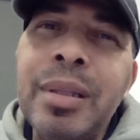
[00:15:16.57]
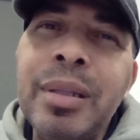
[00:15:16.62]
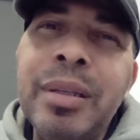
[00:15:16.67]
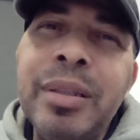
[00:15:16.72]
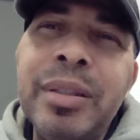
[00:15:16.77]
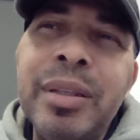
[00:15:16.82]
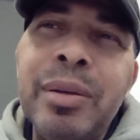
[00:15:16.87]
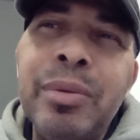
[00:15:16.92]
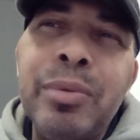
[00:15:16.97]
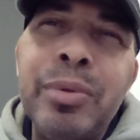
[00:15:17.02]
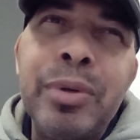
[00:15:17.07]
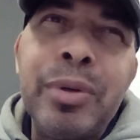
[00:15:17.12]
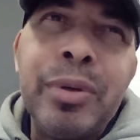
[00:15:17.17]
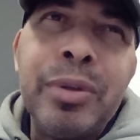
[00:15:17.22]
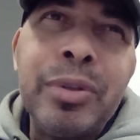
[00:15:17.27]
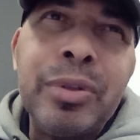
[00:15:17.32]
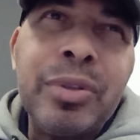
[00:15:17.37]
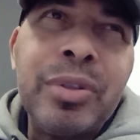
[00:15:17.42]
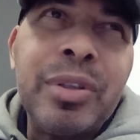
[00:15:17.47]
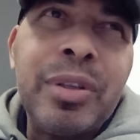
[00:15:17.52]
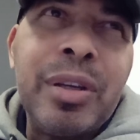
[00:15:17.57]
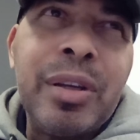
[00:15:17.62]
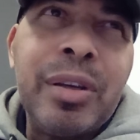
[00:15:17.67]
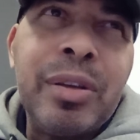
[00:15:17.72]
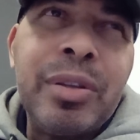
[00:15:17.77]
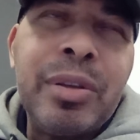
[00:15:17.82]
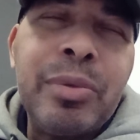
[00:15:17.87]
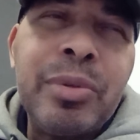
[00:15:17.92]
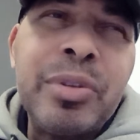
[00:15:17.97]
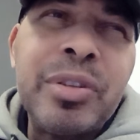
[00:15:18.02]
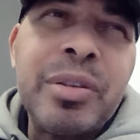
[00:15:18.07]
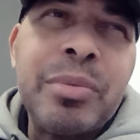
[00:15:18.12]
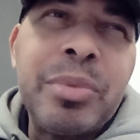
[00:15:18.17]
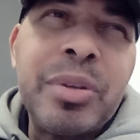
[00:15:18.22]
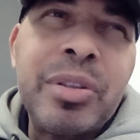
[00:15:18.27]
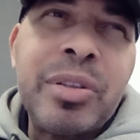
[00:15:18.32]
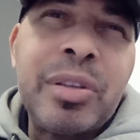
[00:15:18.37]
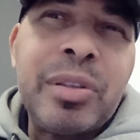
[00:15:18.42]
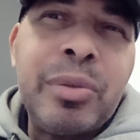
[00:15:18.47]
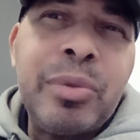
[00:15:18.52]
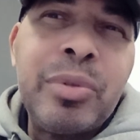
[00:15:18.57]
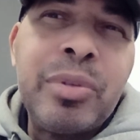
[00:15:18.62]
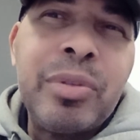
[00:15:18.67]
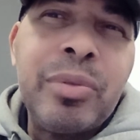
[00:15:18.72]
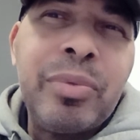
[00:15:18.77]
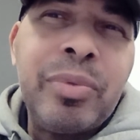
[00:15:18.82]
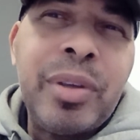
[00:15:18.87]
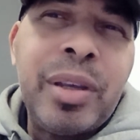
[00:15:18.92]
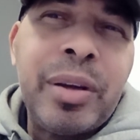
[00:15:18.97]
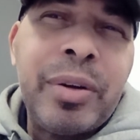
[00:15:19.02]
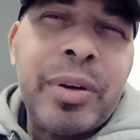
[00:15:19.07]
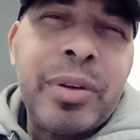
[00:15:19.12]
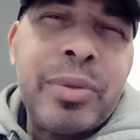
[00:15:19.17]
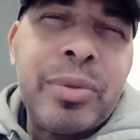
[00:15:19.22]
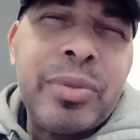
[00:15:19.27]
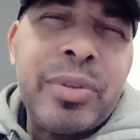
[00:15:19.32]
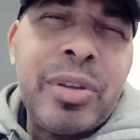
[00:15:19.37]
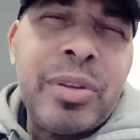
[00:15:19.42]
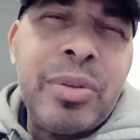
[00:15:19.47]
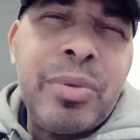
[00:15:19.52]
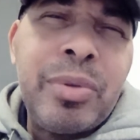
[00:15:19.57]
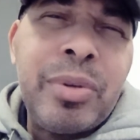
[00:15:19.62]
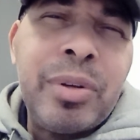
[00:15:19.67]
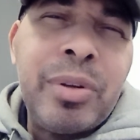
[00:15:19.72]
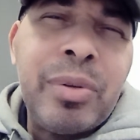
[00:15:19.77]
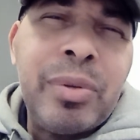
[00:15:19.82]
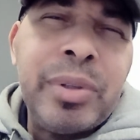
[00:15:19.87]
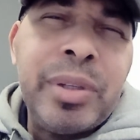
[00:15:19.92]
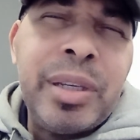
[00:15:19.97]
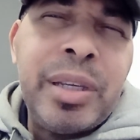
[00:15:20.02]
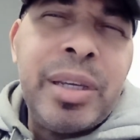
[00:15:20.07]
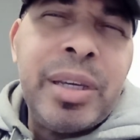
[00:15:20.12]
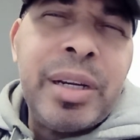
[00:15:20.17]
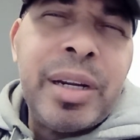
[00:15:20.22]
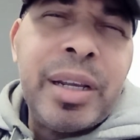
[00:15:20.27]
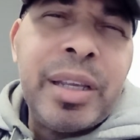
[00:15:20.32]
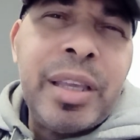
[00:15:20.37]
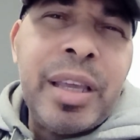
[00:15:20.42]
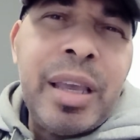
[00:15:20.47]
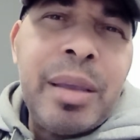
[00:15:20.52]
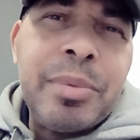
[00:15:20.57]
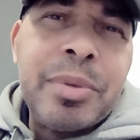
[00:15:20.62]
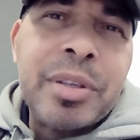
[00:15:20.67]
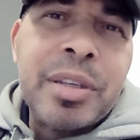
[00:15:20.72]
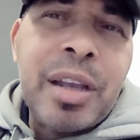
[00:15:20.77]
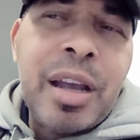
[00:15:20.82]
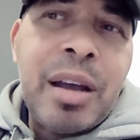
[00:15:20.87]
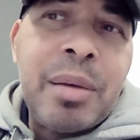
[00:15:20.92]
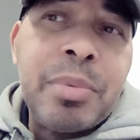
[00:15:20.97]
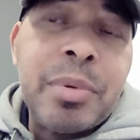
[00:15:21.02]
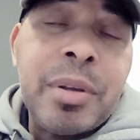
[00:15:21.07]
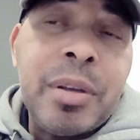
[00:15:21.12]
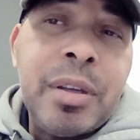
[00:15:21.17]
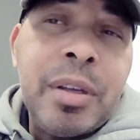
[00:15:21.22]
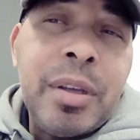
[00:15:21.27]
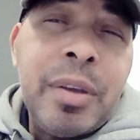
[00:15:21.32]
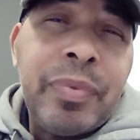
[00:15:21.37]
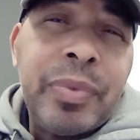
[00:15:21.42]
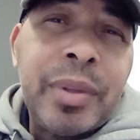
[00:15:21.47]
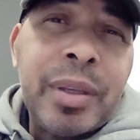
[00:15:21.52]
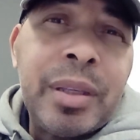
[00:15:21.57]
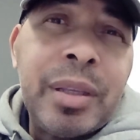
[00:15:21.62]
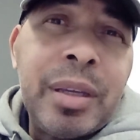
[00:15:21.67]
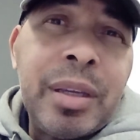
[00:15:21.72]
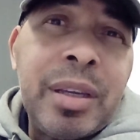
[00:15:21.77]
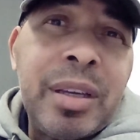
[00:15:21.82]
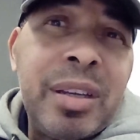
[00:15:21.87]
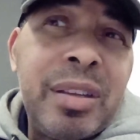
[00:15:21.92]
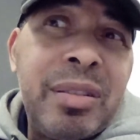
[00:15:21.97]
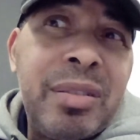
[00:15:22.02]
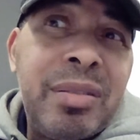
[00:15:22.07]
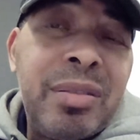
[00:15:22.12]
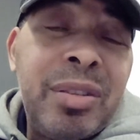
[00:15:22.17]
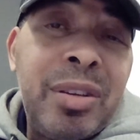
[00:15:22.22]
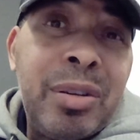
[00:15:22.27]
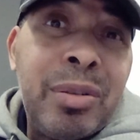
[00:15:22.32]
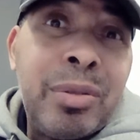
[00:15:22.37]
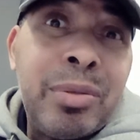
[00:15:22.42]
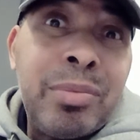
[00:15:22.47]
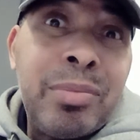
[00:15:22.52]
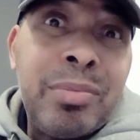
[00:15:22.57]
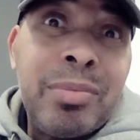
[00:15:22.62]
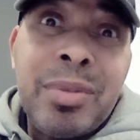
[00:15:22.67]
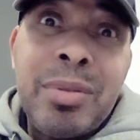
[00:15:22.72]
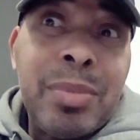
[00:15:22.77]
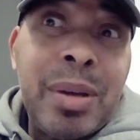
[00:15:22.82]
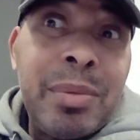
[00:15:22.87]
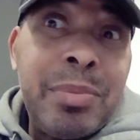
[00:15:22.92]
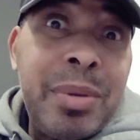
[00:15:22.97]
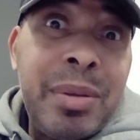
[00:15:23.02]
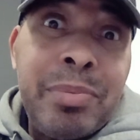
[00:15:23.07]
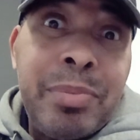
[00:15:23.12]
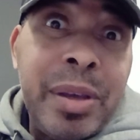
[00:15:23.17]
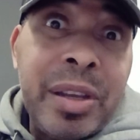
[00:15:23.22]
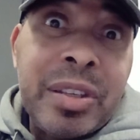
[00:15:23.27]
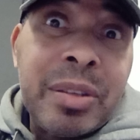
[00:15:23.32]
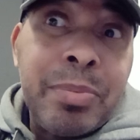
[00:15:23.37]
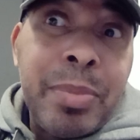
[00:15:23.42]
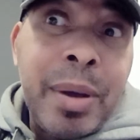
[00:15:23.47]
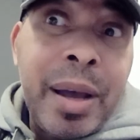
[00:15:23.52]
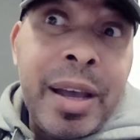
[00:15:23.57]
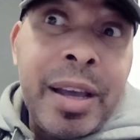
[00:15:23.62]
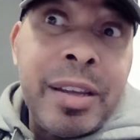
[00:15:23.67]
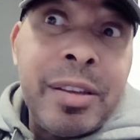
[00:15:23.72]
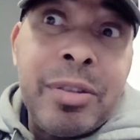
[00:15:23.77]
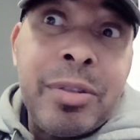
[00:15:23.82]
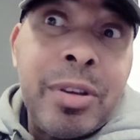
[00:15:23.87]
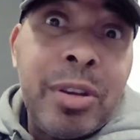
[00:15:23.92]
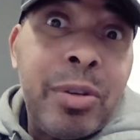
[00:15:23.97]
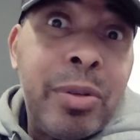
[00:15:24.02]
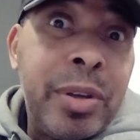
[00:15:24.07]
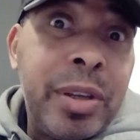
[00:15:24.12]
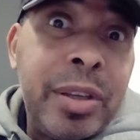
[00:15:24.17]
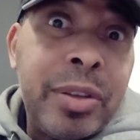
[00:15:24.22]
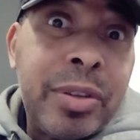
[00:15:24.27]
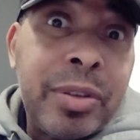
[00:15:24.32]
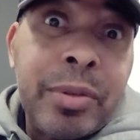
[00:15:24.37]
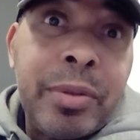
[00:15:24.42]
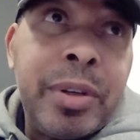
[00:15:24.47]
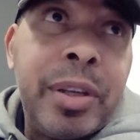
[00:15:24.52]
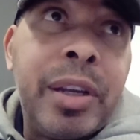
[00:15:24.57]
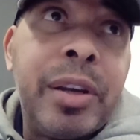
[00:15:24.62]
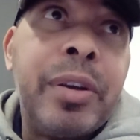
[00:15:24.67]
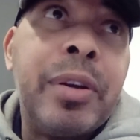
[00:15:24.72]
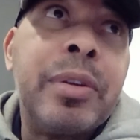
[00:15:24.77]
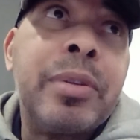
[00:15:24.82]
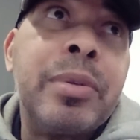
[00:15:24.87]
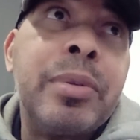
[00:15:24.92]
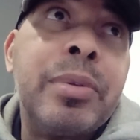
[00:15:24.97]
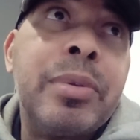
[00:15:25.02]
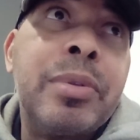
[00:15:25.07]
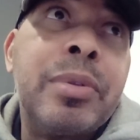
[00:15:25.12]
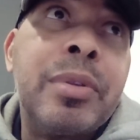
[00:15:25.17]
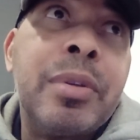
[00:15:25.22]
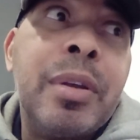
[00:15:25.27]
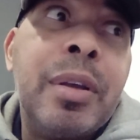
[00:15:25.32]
There was some exclusive characters that you could only get at GameStop. At you might be Best Buy. You can go and get certain characters.